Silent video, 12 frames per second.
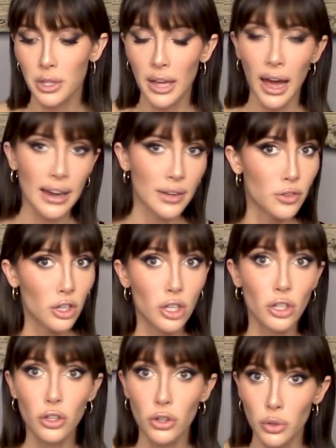kind of the
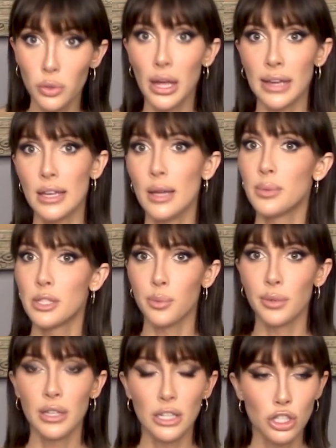glue that keeps the
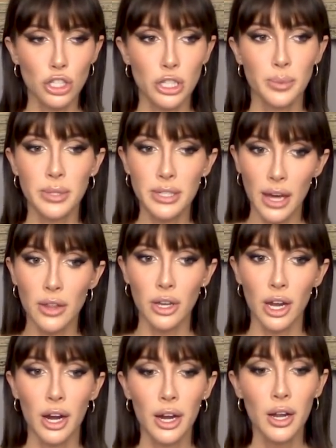relationship
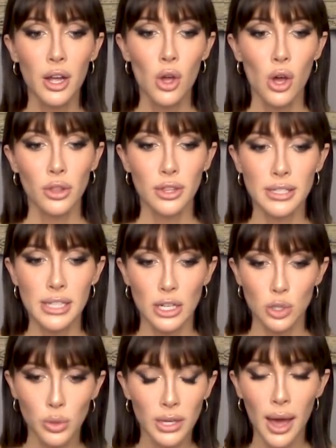together, the
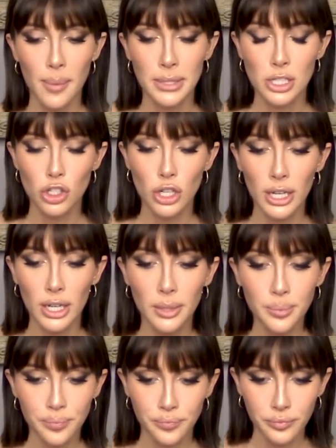sexual chemistry.
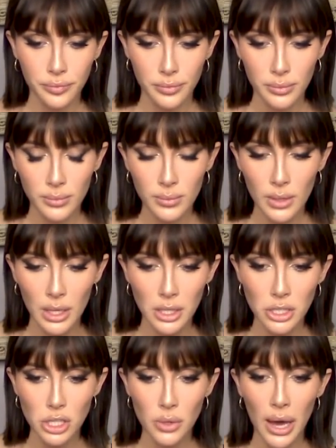
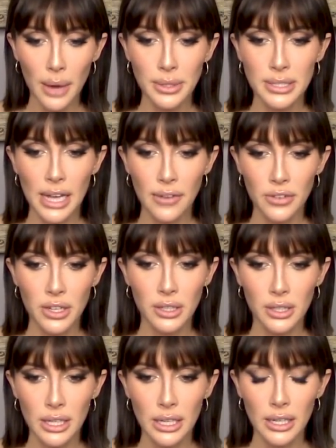So I would
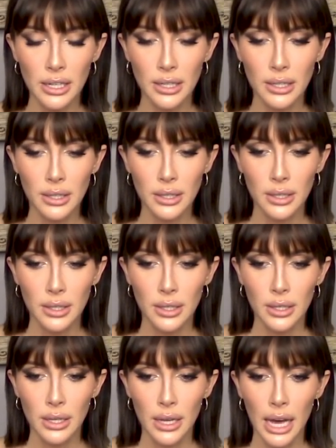definitely
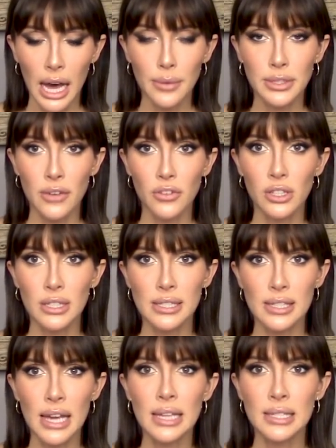I would definitely
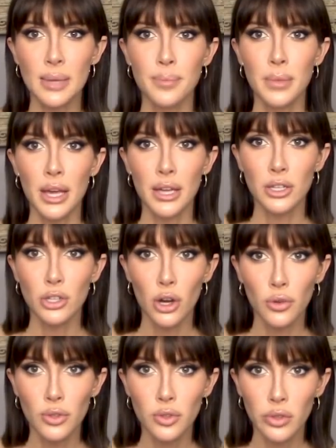say something. You know,
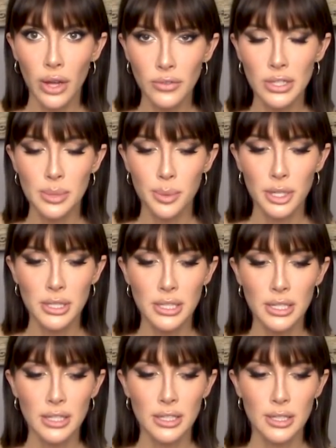if you love this
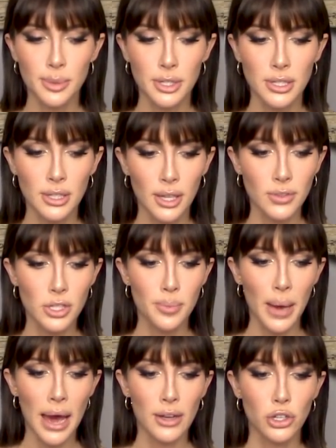person and this person loves you
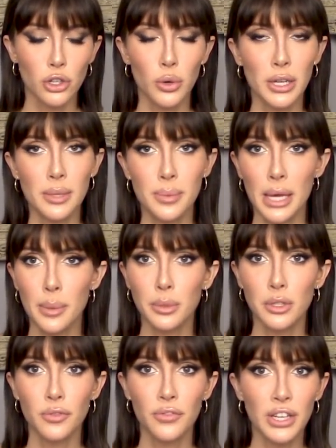back, you're going to be able
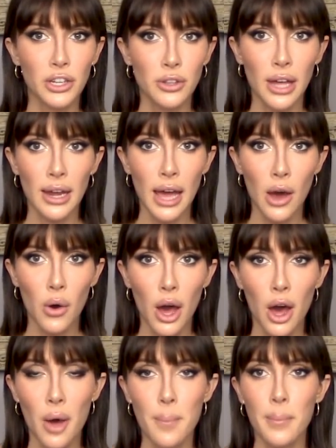to figure that out.
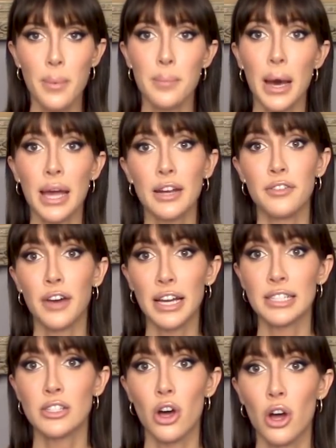Um, my
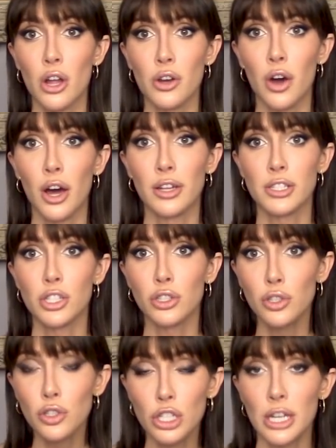advice on a
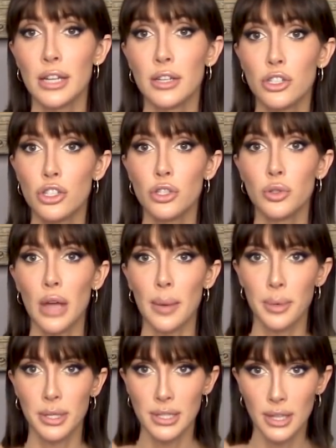solution to
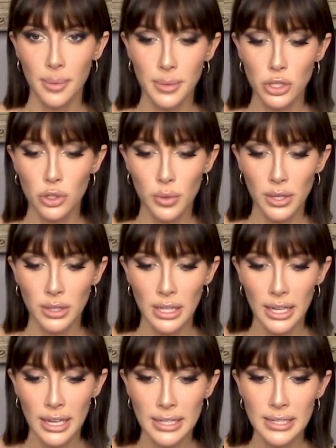that person coming too quickly
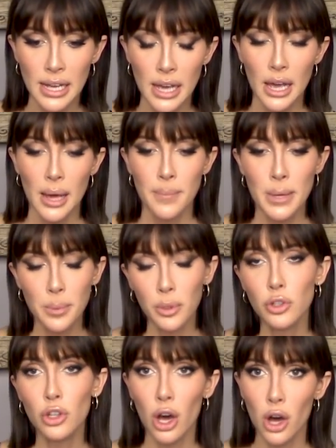is people
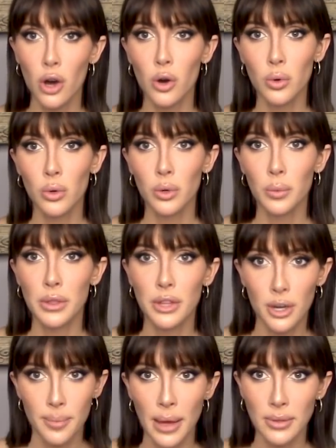know when
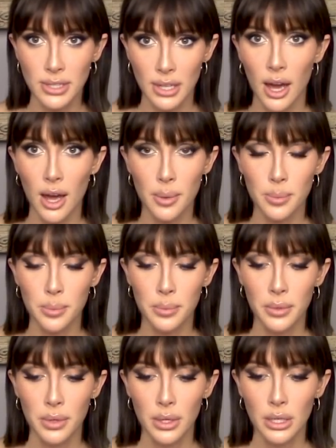they're about to come.
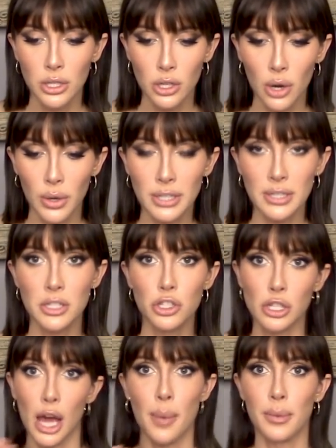You know, it doesn't
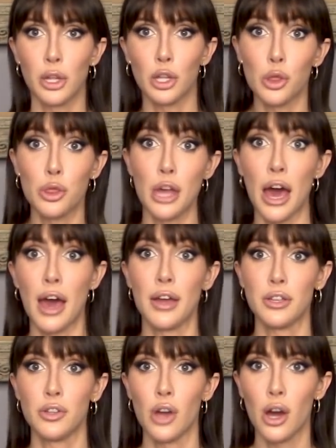just happen like that,
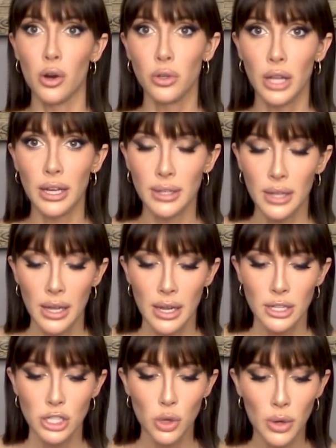you know? Like,
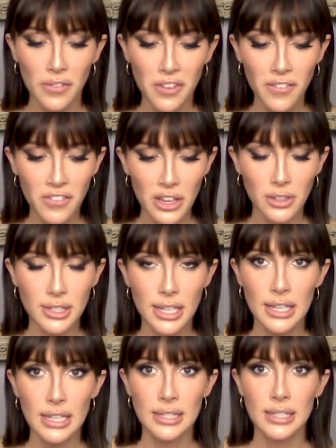so if he feels
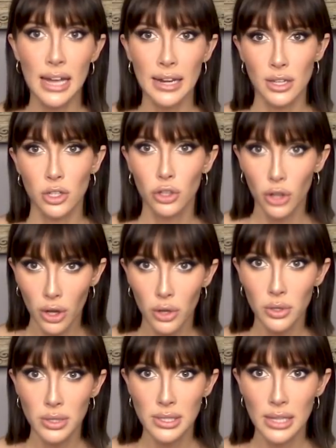like he's getting
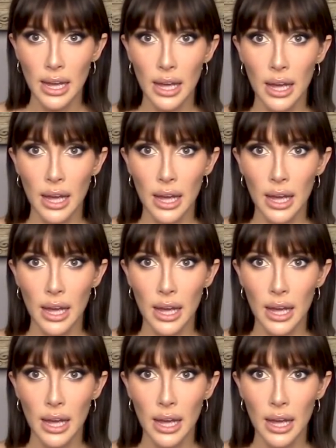close,